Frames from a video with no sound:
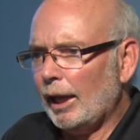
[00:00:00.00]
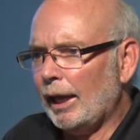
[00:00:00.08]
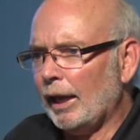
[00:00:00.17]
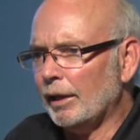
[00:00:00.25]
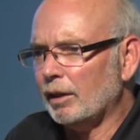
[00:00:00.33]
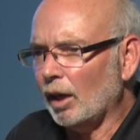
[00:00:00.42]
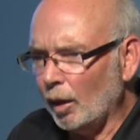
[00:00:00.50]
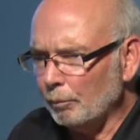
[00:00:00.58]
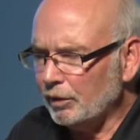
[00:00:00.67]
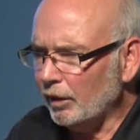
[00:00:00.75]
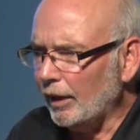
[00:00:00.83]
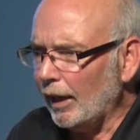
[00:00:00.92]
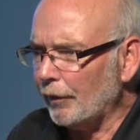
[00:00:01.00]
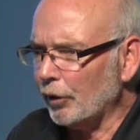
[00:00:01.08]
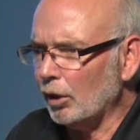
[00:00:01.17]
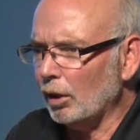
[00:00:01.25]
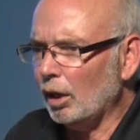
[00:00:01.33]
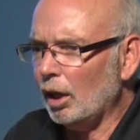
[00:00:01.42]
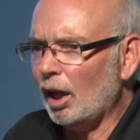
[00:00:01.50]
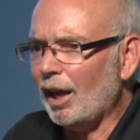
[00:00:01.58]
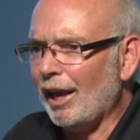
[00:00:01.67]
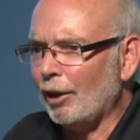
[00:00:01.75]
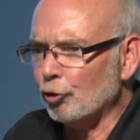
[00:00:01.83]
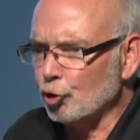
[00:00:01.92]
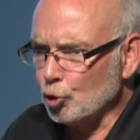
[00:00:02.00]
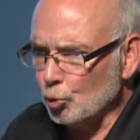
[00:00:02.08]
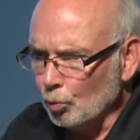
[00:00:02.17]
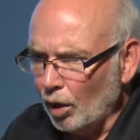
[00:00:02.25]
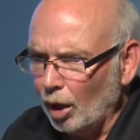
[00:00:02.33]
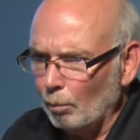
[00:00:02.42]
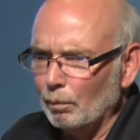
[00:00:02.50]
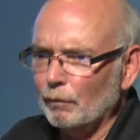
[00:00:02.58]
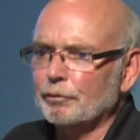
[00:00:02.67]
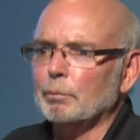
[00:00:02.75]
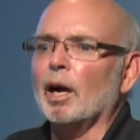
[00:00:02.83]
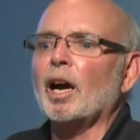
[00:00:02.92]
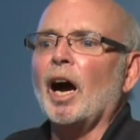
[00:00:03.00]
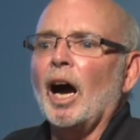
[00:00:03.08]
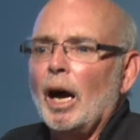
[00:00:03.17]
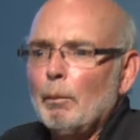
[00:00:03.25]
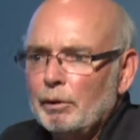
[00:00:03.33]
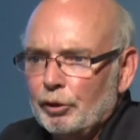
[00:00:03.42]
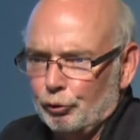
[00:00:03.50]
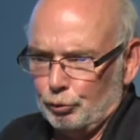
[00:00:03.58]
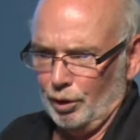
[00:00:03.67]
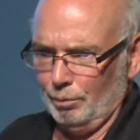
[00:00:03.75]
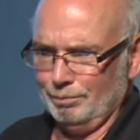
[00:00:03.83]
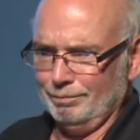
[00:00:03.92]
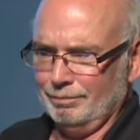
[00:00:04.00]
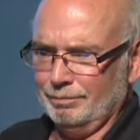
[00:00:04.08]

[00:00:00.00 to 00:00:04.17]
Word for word: and come together and drum from a common drum